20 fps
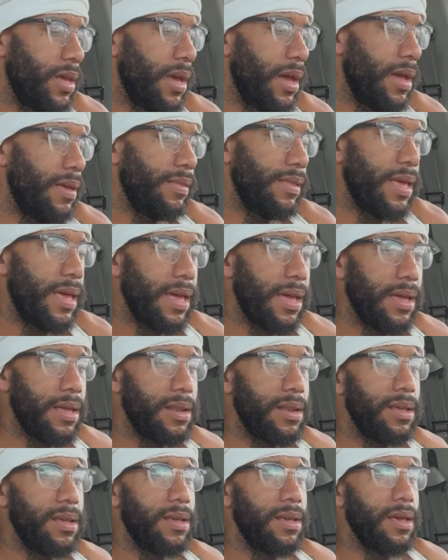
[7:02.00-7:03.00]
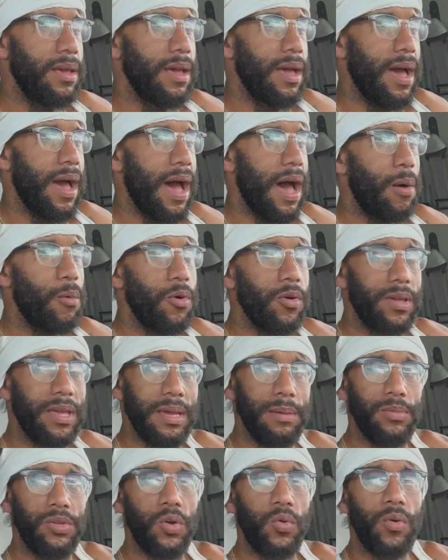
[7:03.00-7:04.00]
And then I will
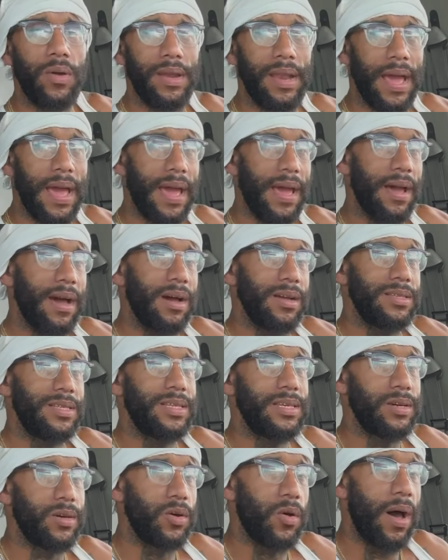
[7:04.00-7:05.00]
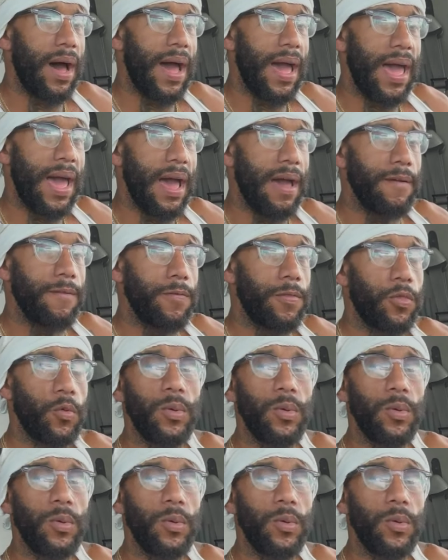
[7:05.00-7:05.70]
keep doing that until I have